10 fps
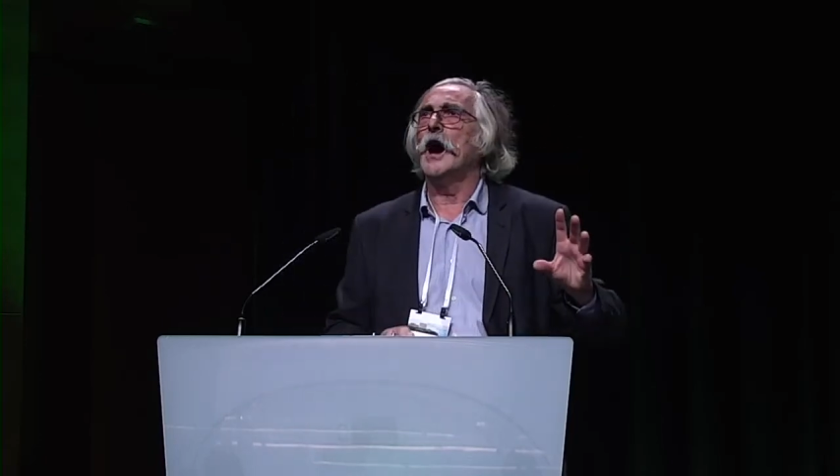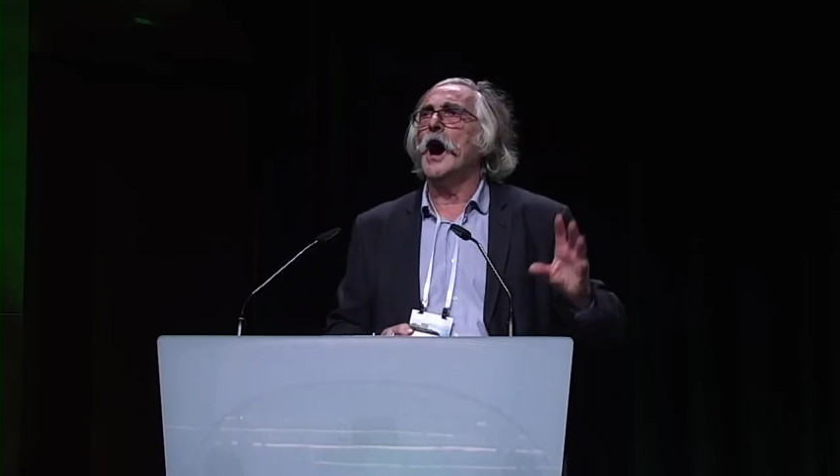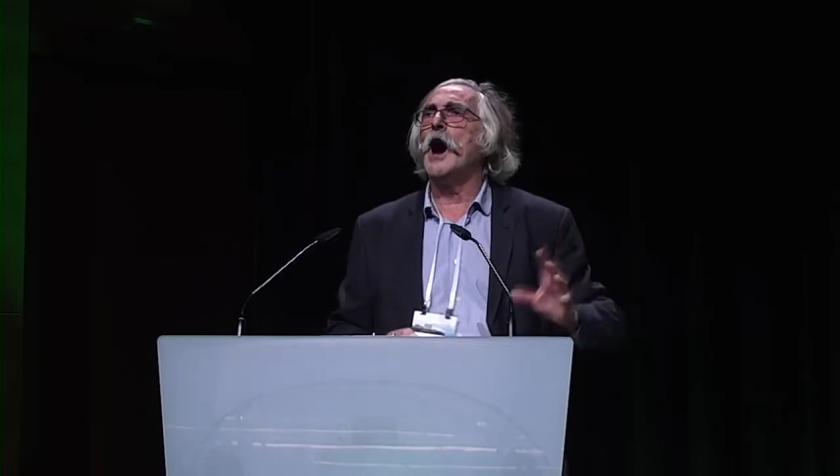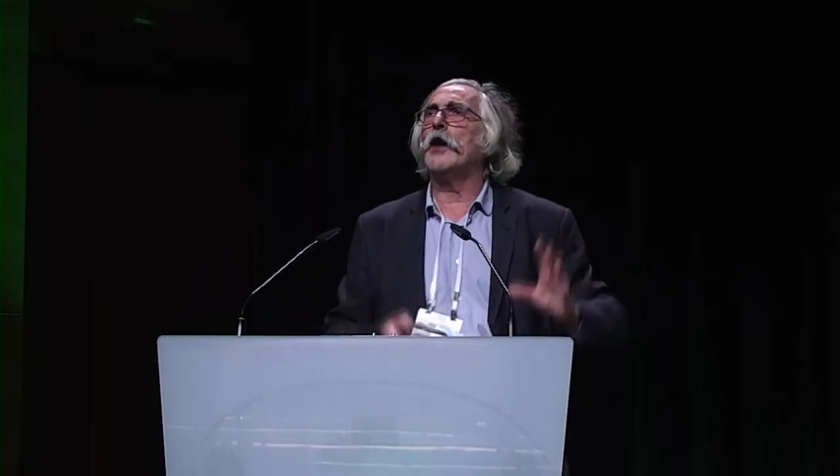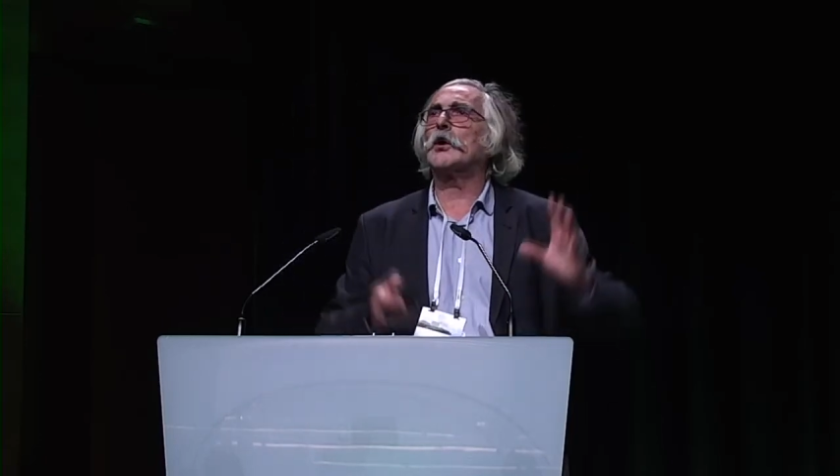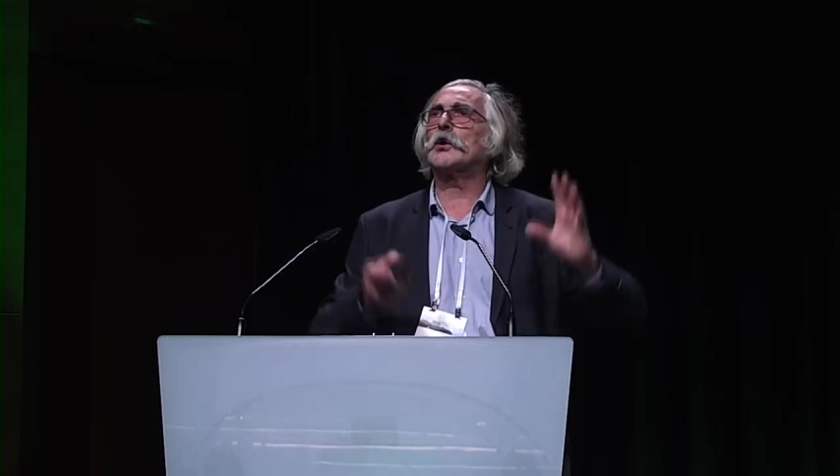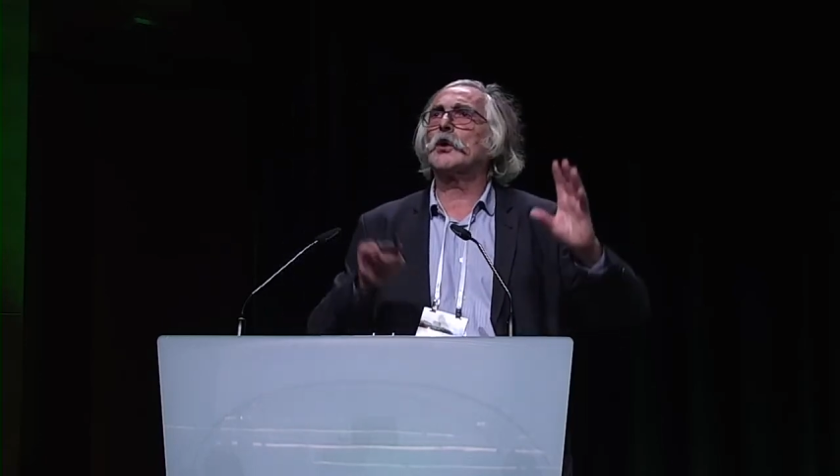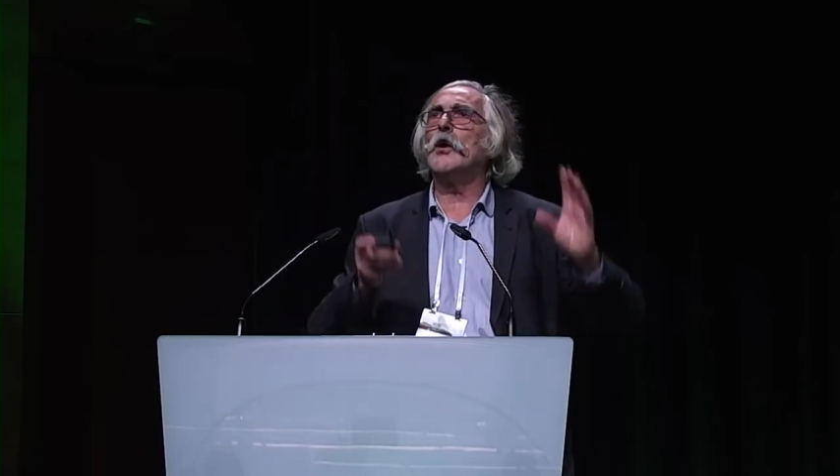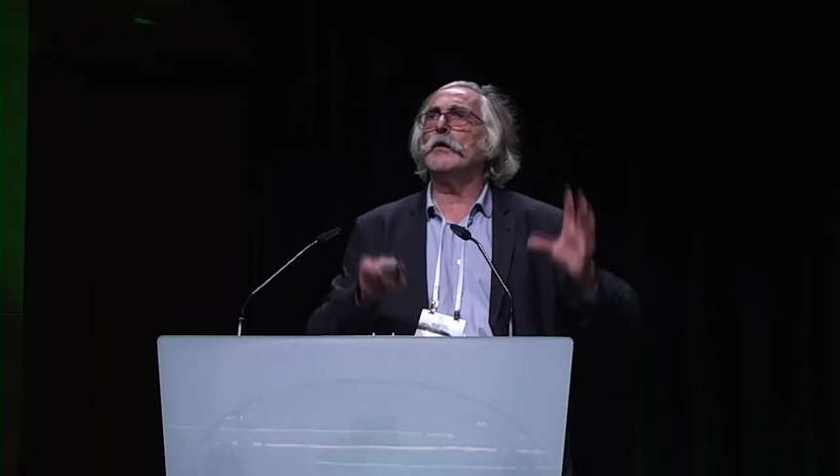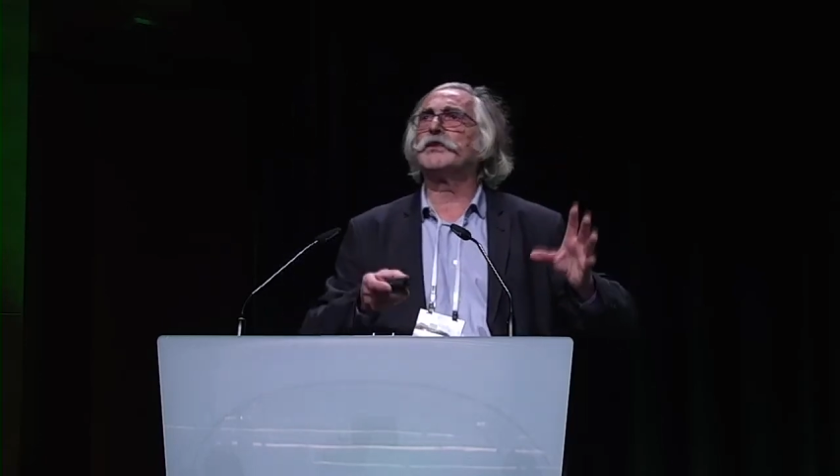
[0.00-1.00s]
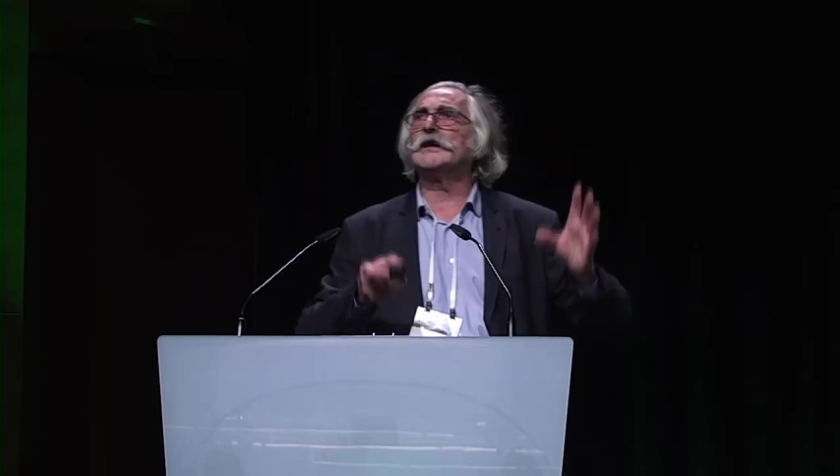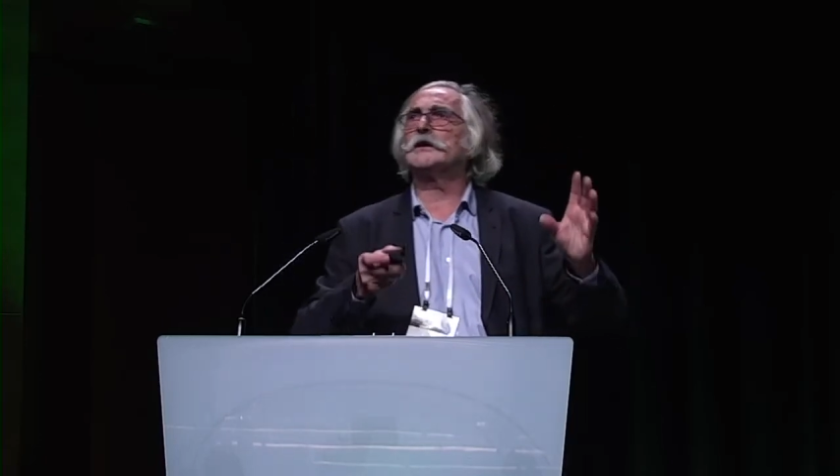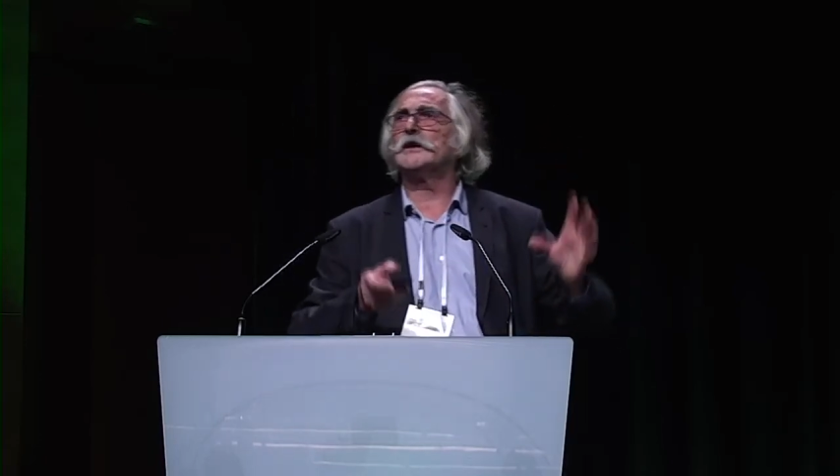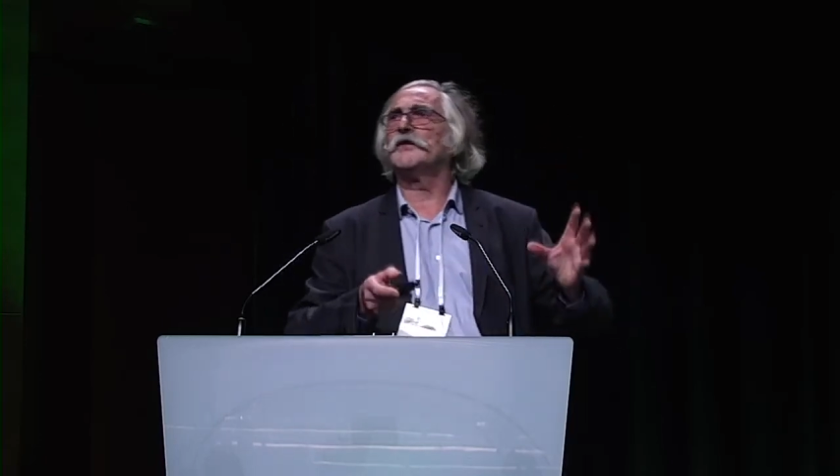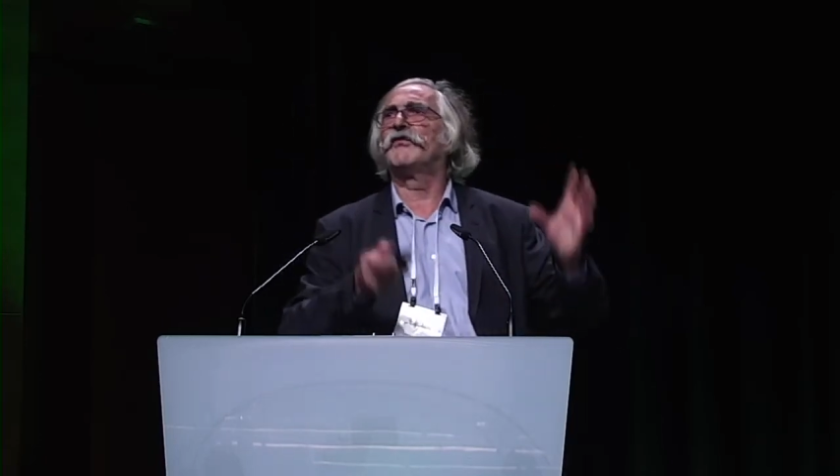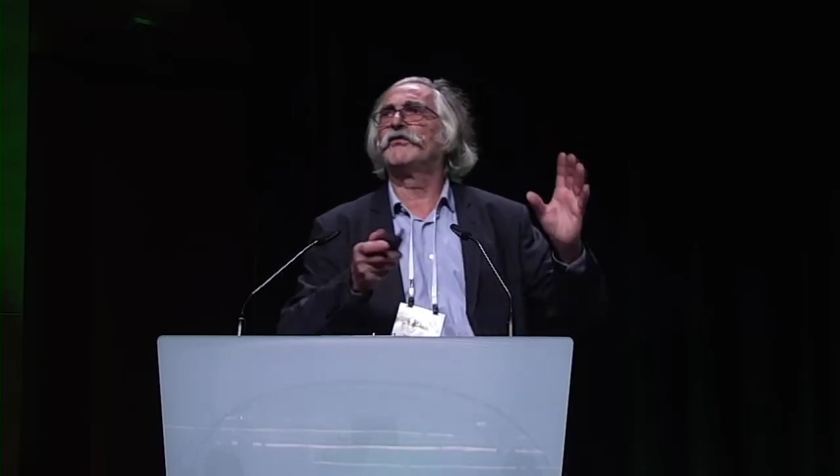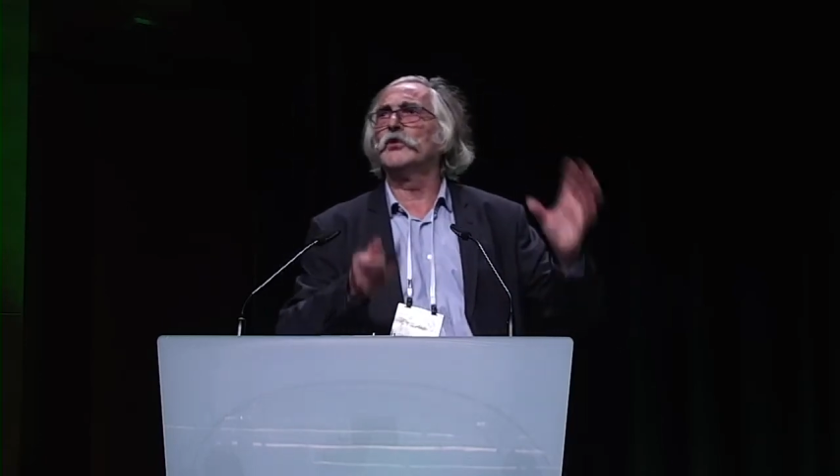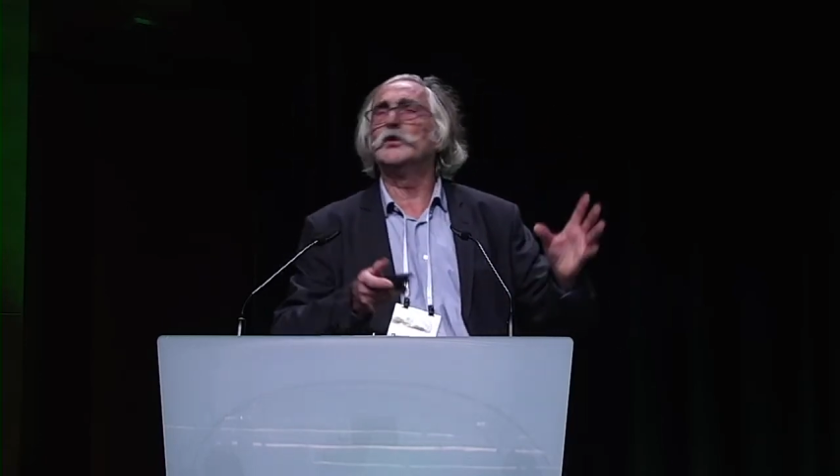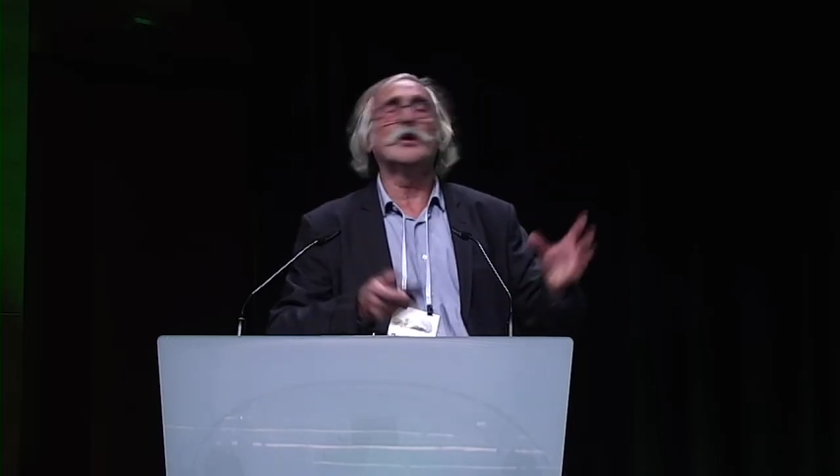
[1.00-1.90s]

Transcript: are completely full